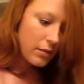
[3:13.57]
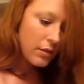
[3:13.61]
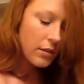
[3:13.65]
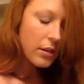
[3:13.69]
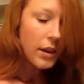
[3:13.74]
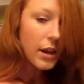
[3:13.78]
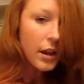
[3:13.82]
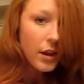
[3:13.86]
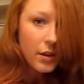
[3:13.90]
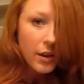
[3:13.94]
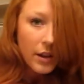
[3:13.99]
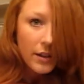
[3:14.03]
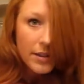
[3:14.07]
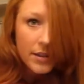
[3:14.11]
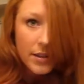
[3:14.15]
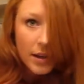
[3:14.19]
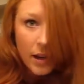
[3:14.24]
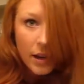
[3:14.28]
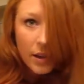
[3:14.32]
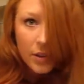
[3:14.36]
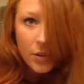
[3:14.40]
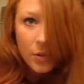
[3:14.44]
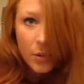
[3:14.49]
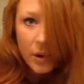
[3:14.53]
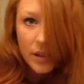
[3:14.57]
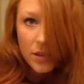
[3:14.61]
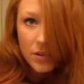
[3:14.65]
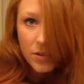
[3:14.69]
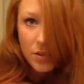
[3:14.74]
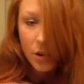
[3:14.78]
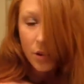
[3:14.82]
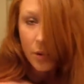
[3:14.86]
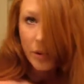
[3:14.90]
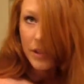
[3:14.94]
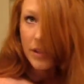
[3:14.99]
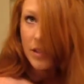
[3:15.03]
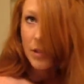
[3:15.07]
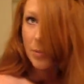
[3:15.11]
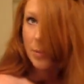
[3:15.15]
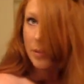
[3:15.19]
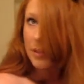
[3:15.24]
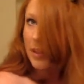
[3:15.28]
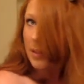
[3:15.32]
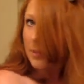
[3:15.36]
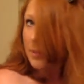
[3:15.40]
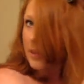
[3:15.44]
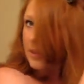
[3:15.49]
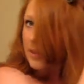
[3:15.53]
And it's not, you guys don't need to put
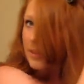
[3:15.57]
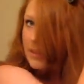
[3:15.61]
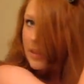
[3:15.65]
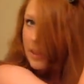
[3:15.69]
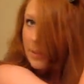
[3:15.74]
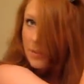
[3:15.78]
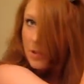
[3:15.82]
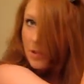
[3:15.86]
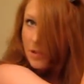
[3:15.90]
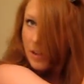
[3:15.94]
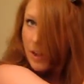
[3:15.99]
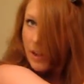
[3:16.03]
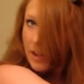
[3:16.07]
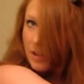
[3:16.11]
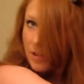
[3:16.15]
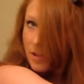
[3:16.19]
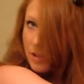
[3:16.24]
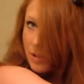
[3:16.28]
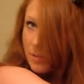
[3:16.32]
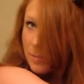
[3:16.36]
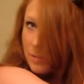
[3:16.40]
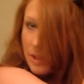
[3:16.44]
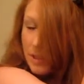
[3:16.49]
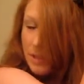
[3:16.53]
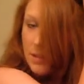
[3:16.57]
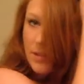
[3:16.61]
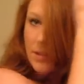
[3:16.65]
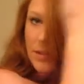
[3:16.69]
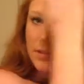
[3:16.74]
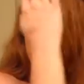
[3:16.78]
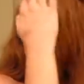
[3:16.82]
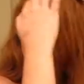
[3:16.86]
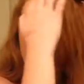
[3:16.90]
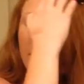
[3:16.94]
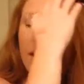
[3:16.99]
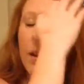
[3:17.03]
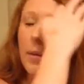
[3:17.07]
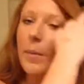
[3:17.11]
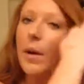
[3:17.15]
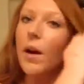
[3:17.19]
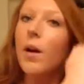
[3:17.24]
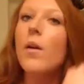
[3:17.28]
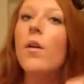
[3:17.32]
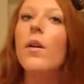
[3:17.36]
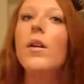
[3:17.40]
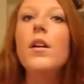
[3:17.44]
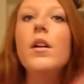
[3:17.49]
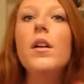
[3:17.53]
them in the same direction because it's going to come
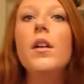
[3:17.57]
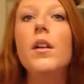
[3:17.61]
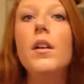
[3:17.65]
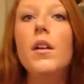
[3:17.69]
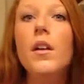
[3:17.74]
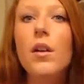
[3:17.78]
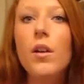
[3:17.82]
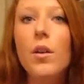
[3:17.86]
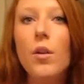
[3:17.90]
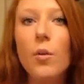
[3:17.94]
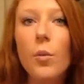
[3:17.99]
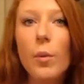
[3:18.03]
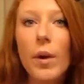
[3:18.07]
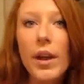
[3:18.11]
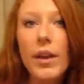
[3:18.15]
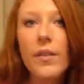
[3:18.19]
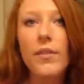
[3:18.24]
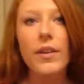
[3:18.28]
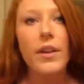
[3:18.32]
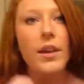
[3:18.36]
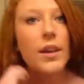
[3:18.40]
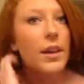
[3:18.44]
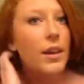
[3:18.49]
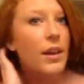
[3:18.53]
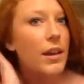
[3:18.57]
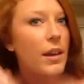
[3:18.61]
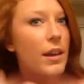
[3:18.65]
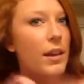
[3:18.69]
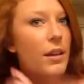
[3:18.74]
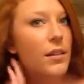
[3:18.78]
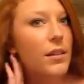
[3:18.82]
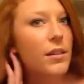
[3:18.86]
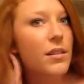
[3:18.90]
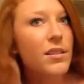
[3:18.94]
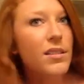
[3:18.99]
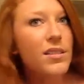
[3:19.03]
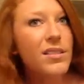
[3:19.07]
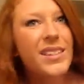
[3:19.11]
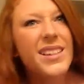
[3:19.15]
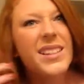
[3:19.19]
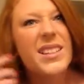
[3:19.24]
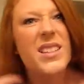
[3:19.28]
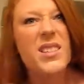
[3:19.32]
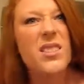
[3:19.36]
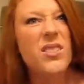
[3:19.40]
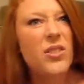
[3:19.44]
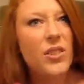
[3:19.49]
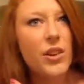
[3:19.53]
out wavy, and it
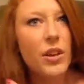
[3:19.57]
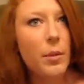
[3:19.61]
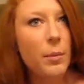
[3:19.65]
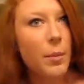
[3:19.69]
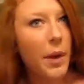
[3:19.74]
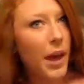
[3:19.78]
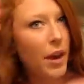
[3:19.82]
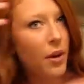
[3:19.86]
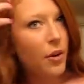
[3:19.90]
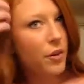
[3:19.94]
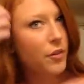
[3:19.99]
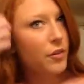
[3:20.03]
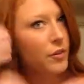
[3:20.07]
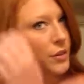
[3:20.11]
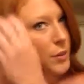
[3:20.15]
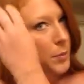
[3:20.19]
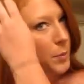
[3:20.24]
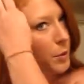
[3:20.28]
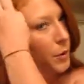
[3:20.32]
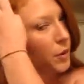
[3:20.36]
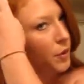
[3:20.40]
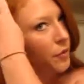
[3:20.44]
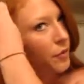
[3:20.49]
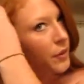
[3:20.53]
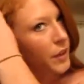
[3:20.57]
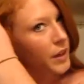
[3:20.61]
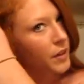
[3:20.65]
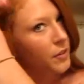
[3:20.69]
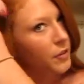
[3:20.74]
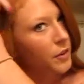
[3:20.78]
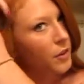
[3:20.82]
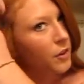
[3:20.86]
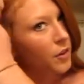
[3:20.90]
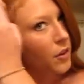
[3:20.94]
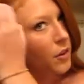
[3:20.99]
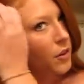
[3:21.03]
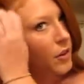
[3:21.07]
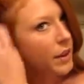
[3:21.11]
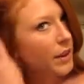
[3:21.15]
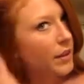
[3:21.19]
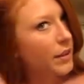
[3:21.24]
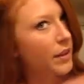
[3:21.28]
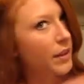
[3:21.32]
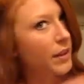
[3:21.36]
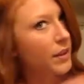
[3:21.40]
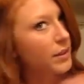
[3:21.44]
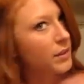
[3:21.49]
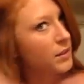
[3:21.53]
doesn't really matter if it's perfect for a look like
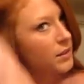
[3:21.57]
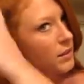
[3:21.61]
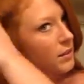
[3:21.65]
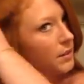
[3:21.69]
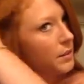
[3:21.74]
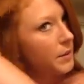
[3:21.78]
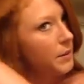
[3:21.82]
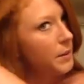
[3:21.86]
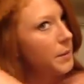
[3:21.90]
this.